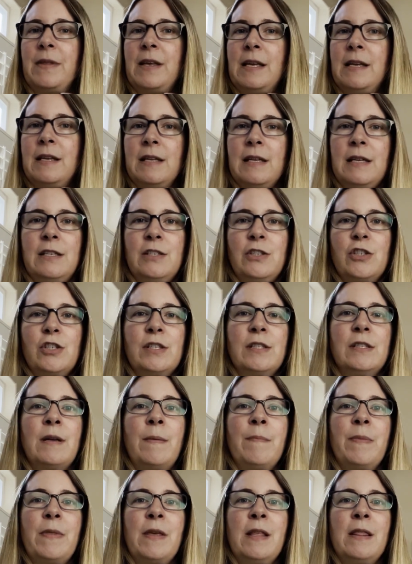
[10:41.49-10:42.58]
it's just
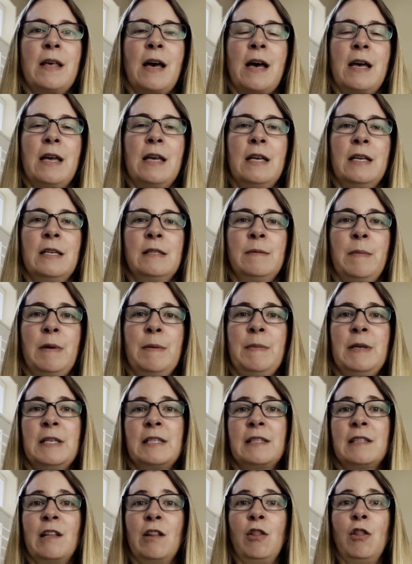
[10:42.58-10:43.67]
something that is, maybe
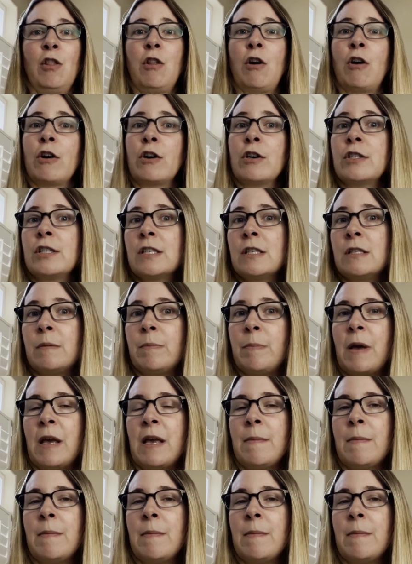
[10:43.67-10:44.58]
it's the largest